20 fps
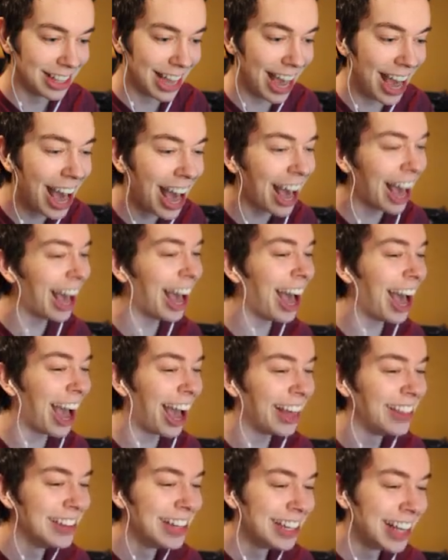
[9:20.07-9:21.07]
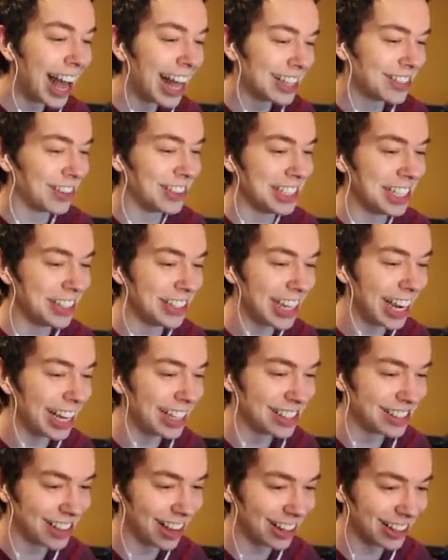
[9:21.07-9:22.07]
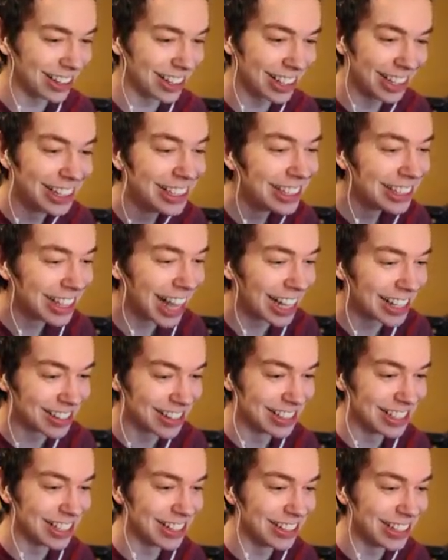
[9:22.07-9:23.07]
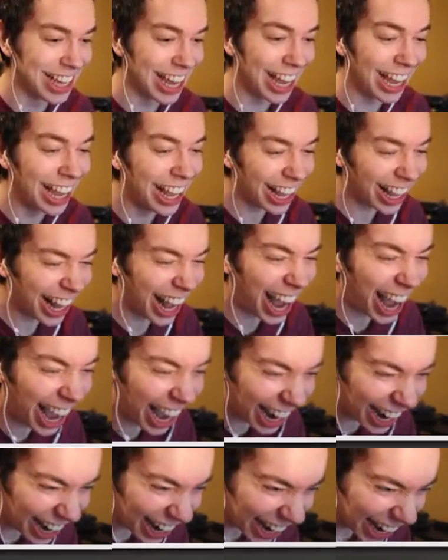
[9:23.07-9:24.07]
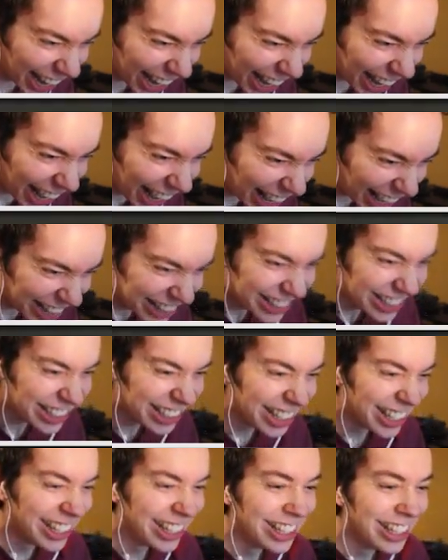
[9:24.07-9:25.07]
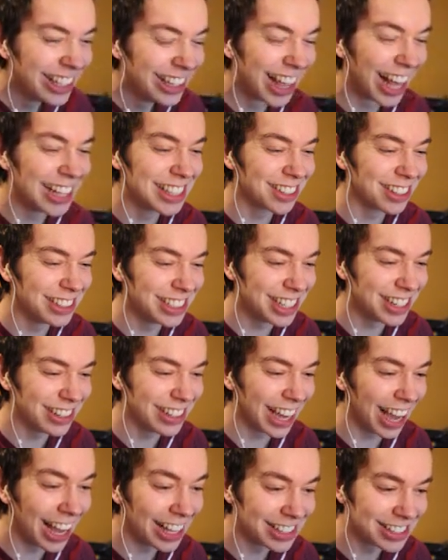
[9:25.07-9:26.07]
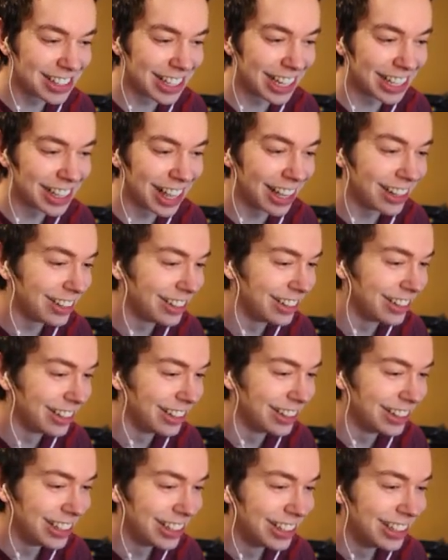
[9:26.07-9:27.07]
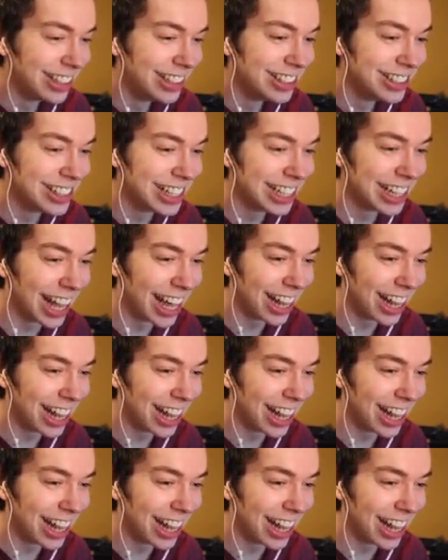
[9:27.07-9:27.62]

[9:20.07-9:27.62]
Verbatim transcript: Dude, can, can that's I, what you get, can, sucker. Can I, can that's I, what I, you get. I, that's what you get. See you later, dude. dude See you